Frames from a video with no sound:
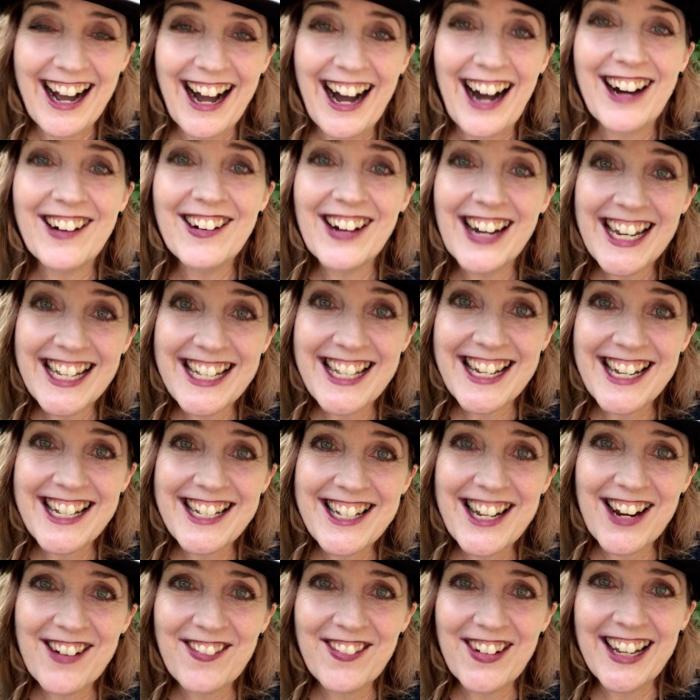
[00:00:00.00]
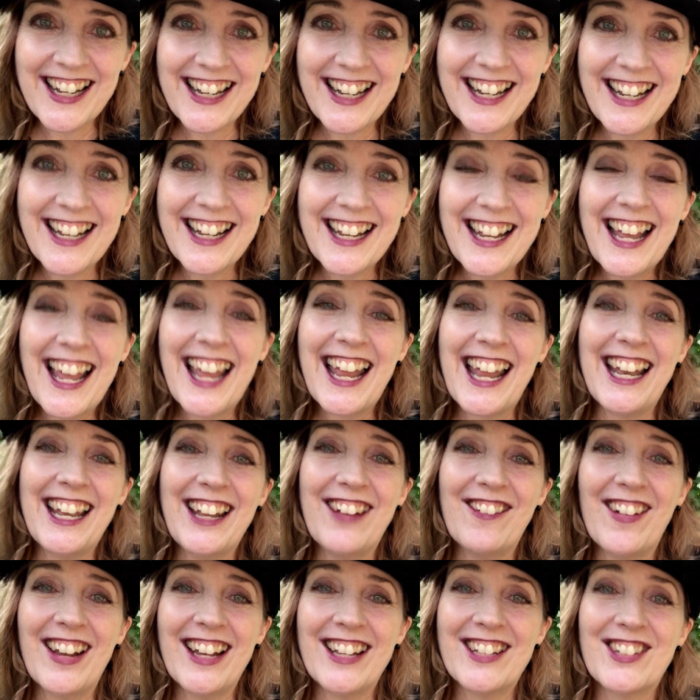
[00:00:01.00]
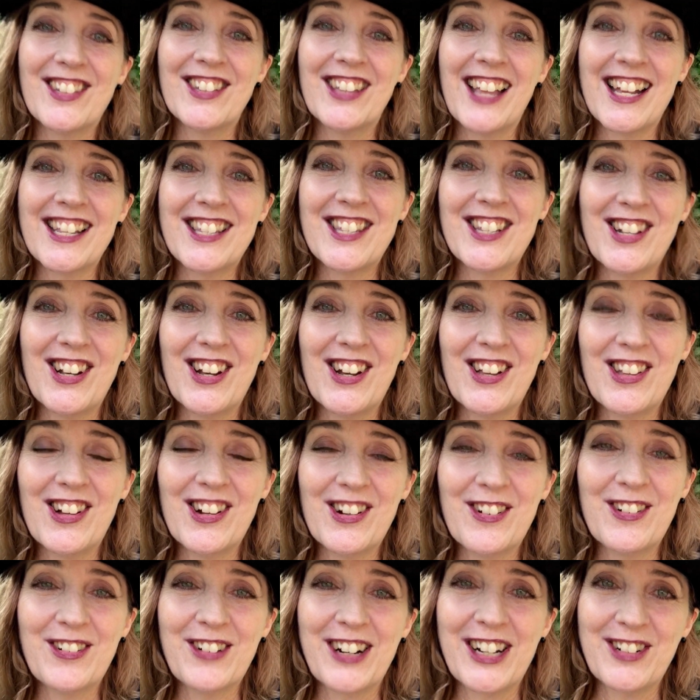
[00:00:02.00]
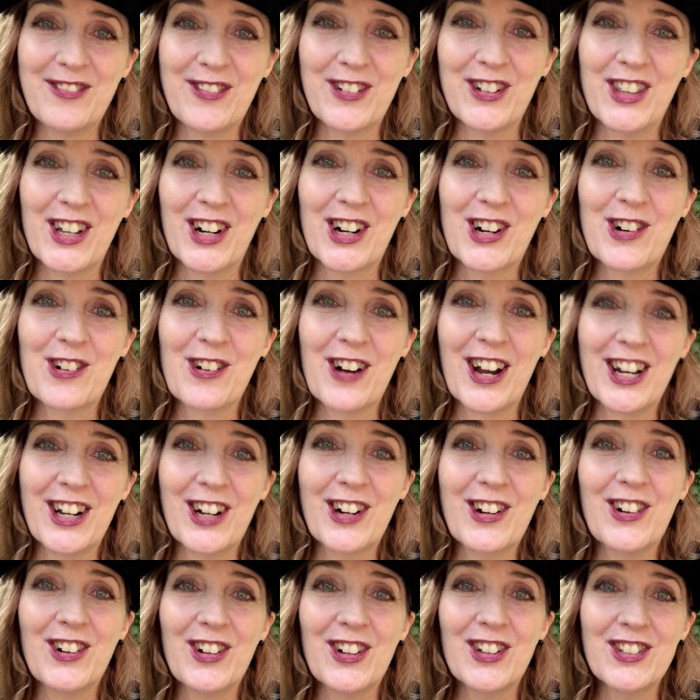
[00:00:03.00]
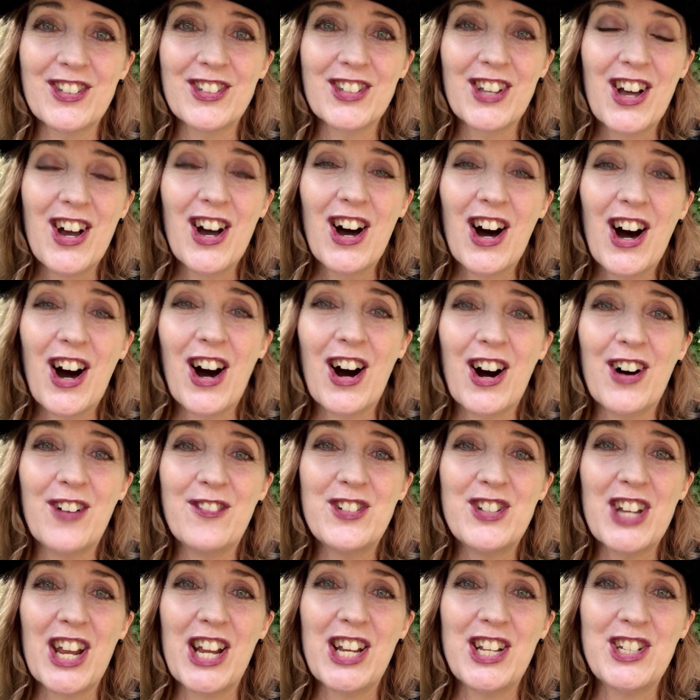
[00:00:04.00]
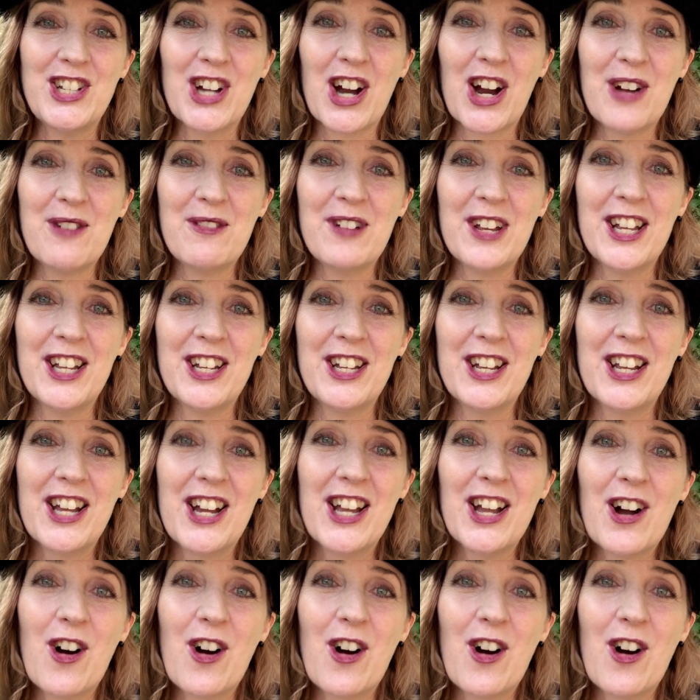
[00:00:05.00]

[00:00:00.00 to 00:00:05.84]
All right, J. Jarman? Anyway, so that's another one for the Chronicles of J. Jarman,